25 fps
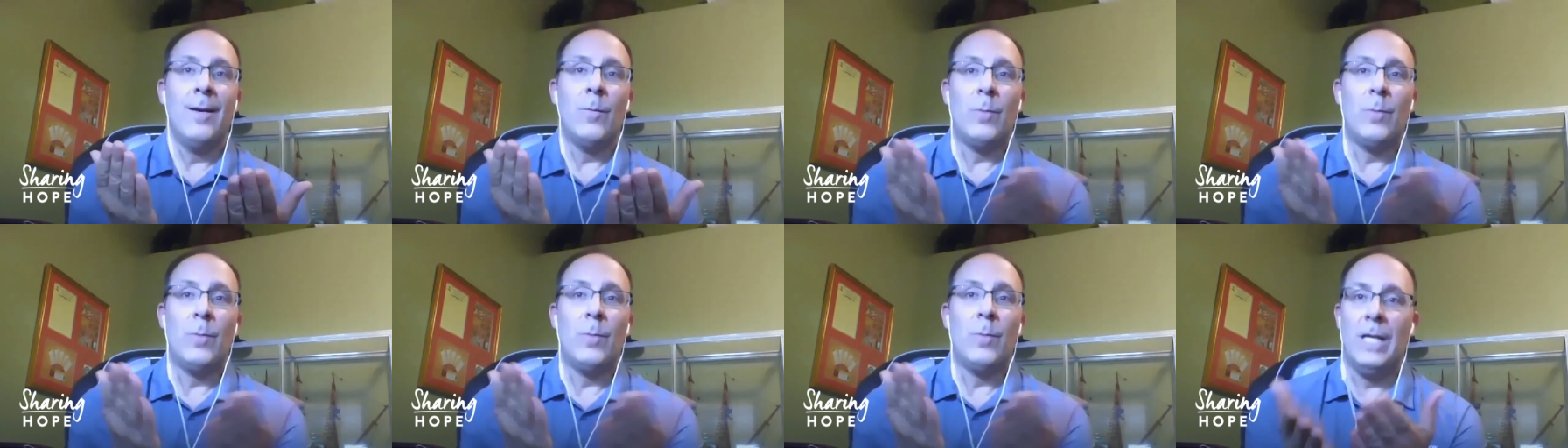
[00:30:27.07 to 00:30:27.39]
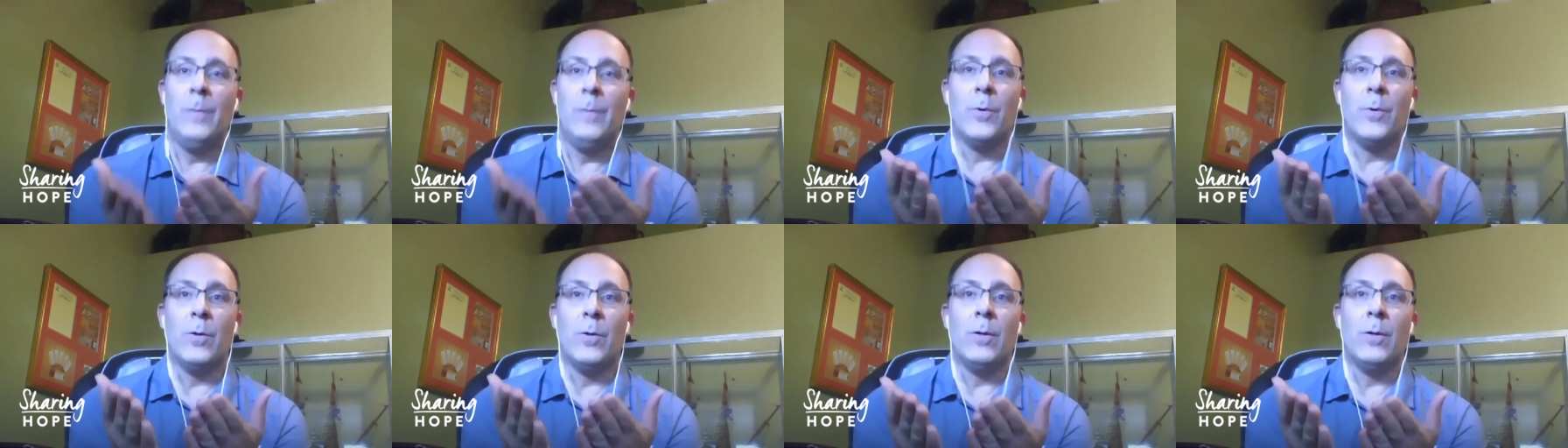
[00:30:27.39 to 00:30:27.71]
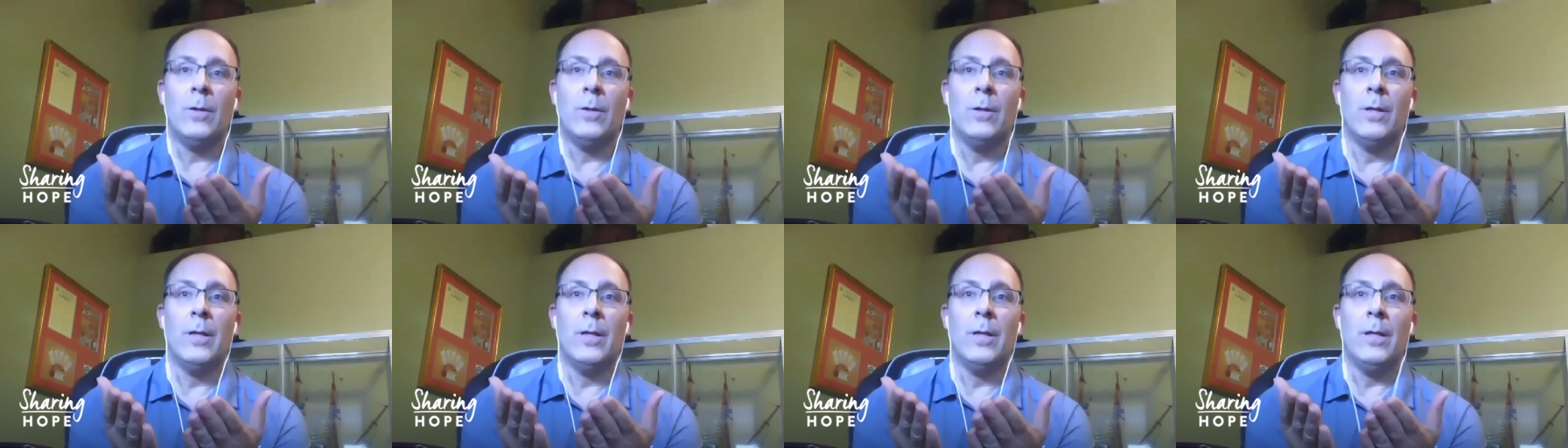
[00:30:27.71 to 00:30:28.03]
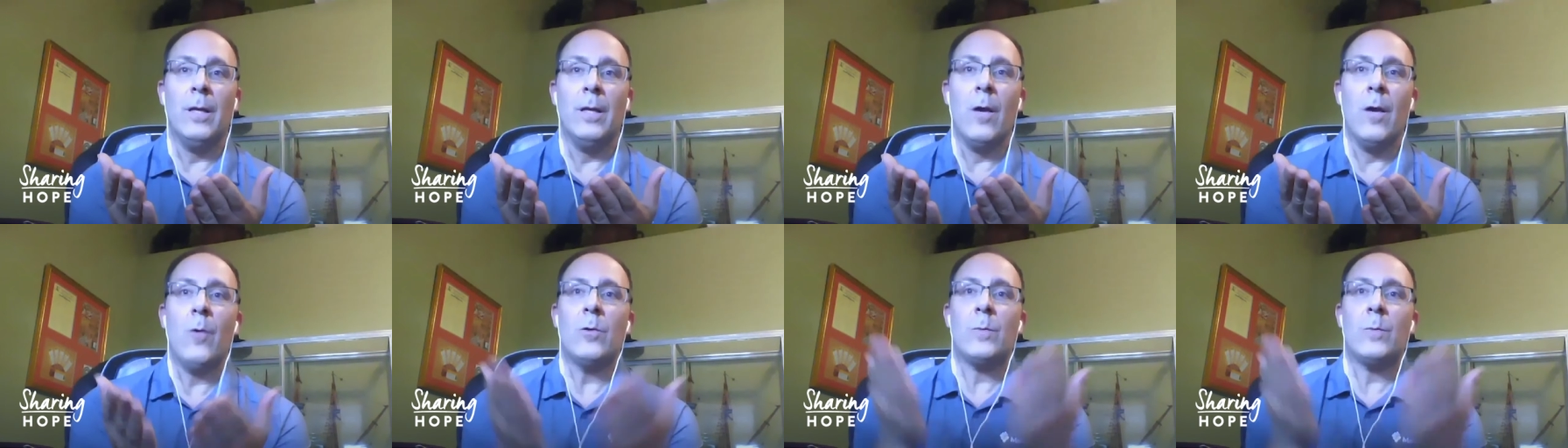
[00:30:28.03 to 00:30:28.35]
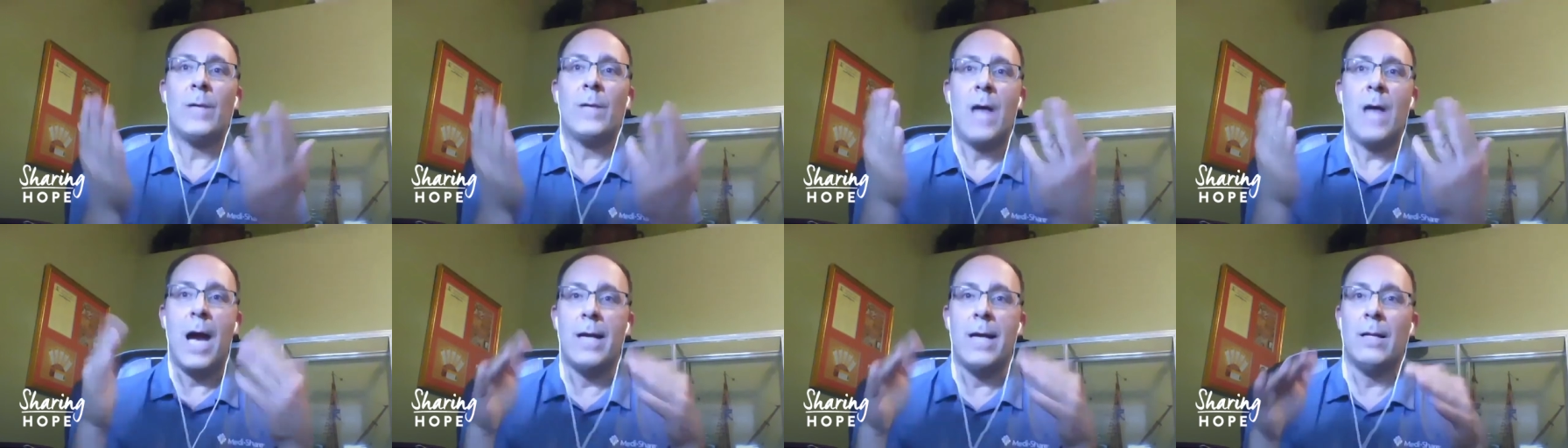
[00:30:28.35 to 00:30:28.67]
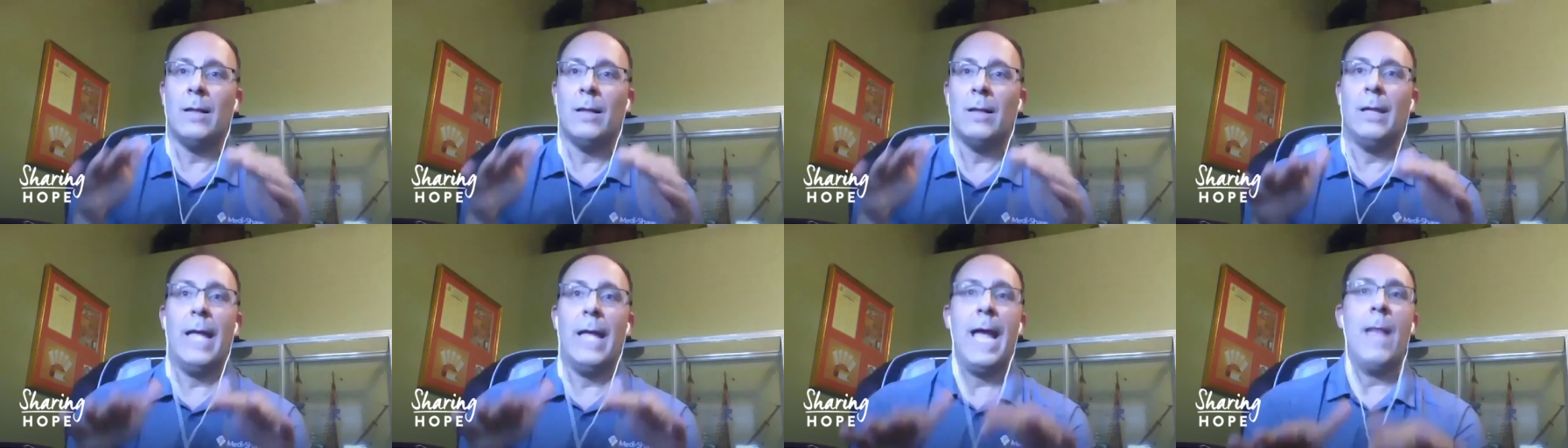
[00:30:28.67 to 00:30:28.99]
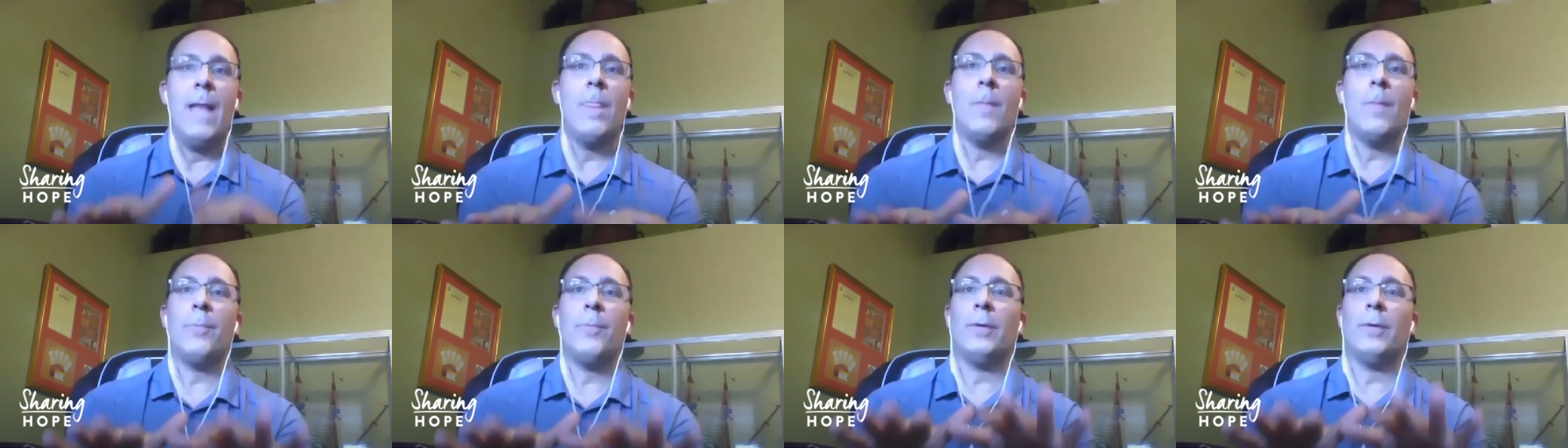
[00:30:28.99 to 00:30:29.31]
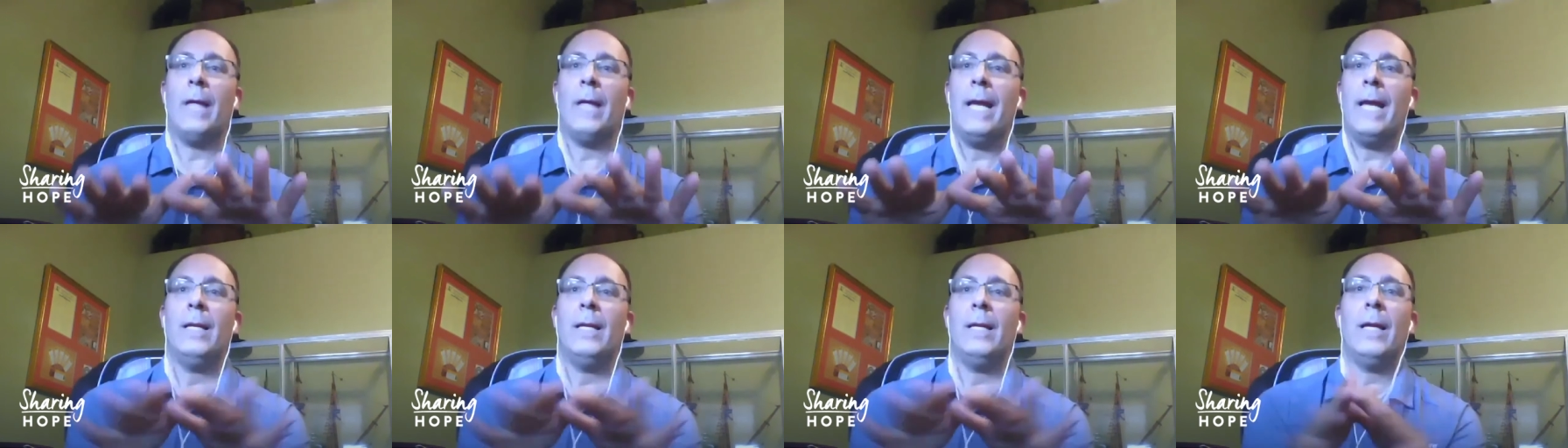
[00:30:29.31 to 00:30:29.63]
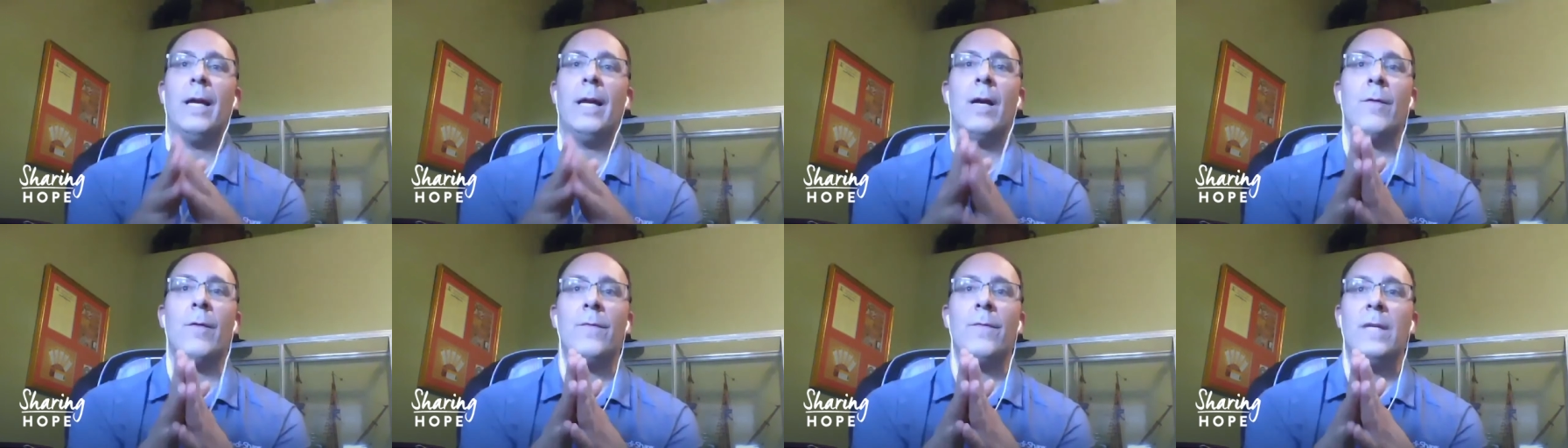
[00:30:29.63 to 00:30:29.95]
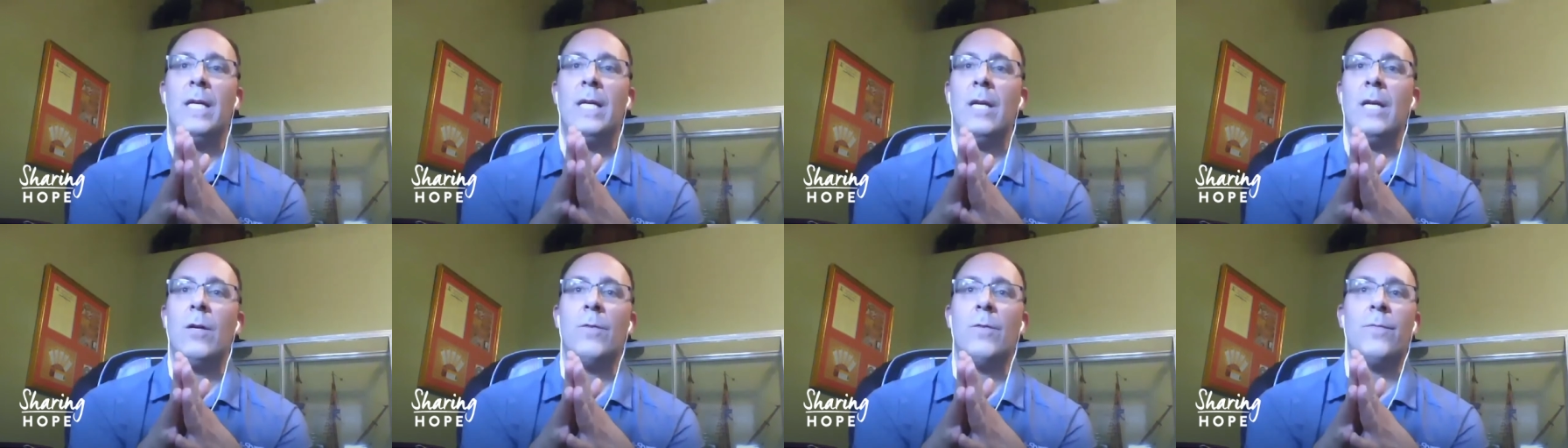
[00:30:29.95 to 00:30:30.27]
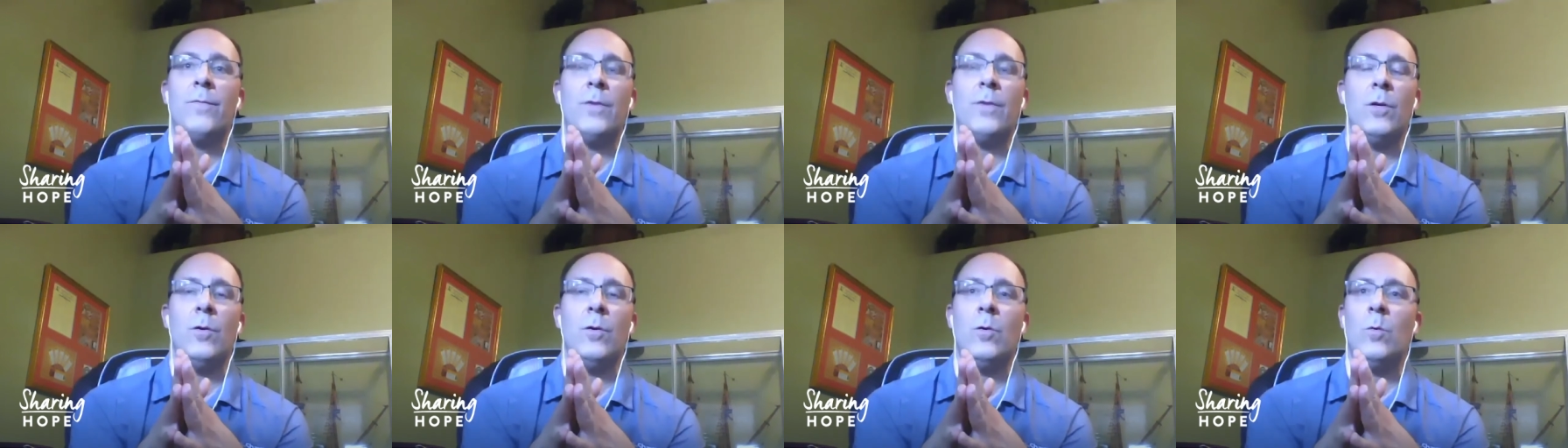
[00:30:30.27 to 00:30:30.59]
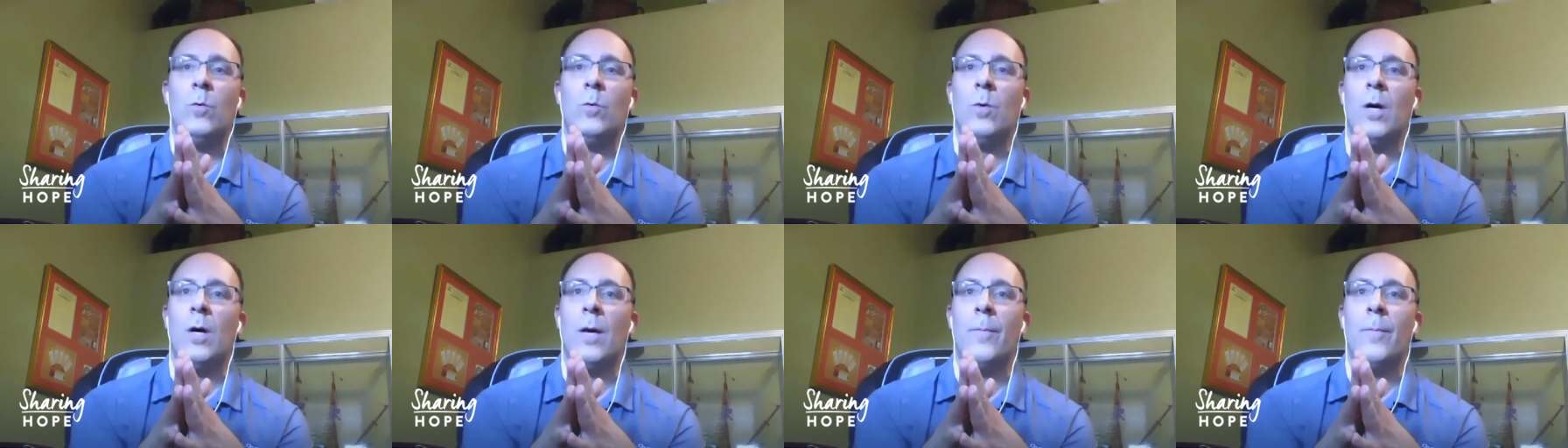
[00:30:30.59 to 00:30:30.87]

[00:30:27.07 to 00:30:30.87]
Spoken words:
people, as we kind of land the plane here of the interview,